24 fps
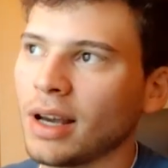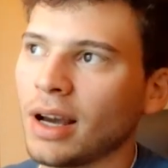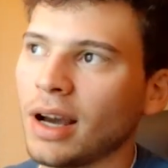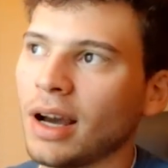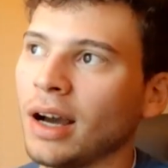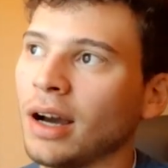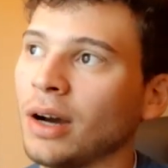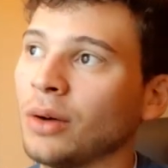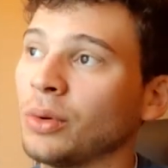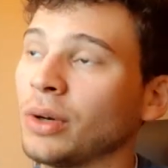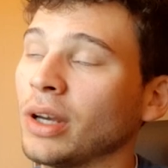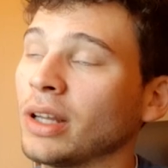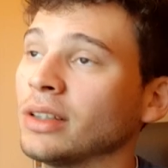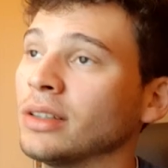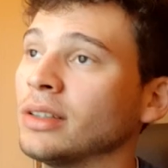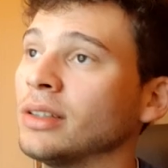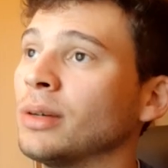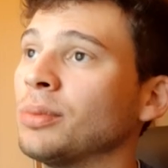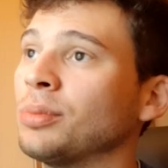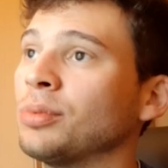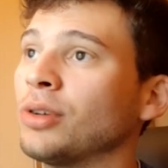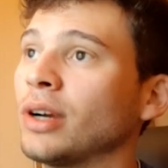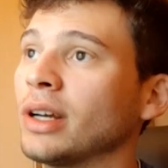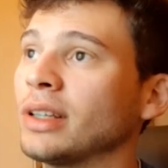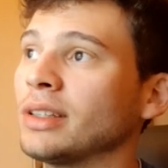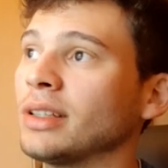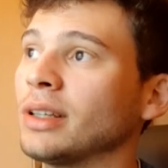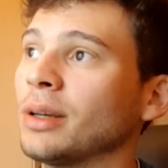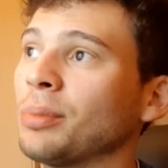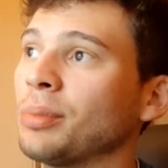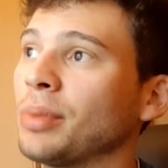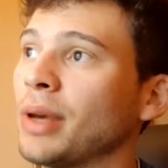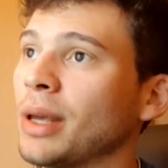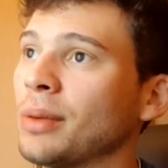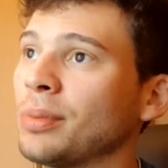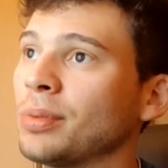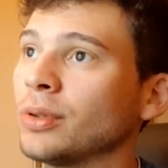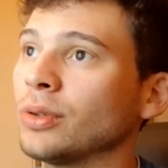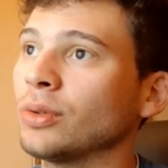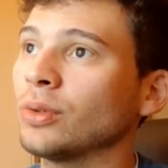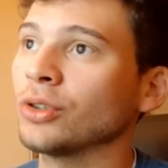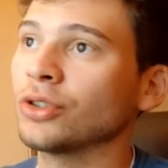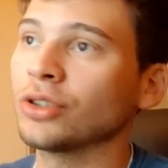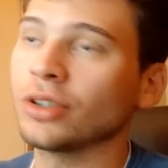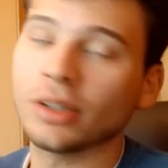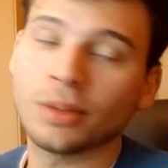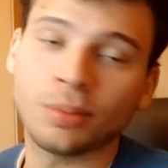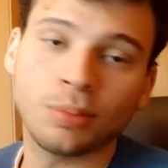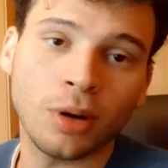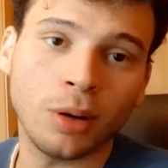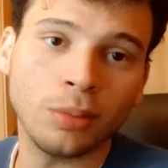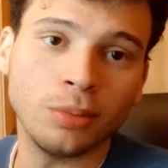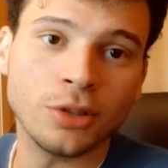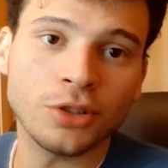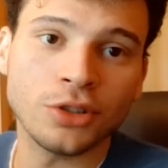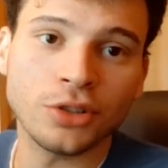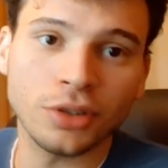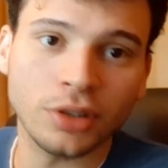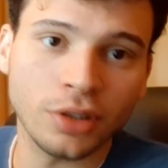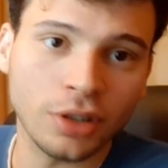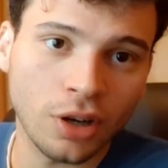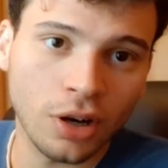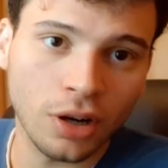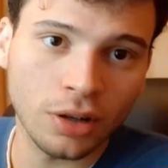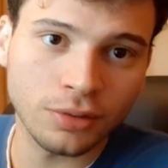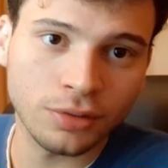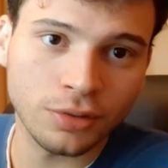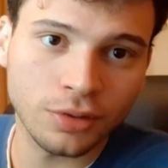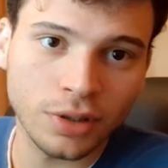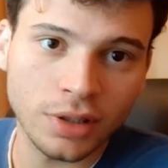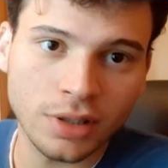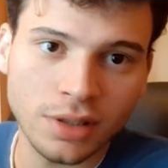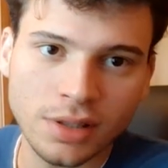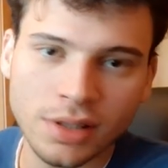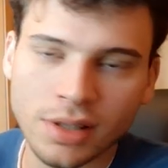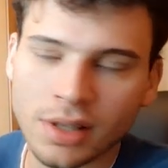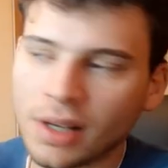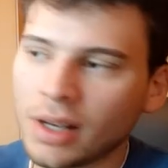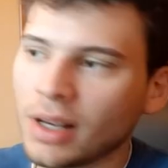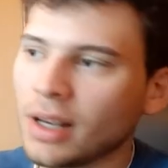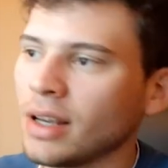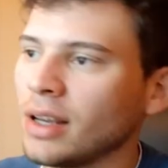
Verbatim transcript: uh, we ended up writing a paper which got published in a conference.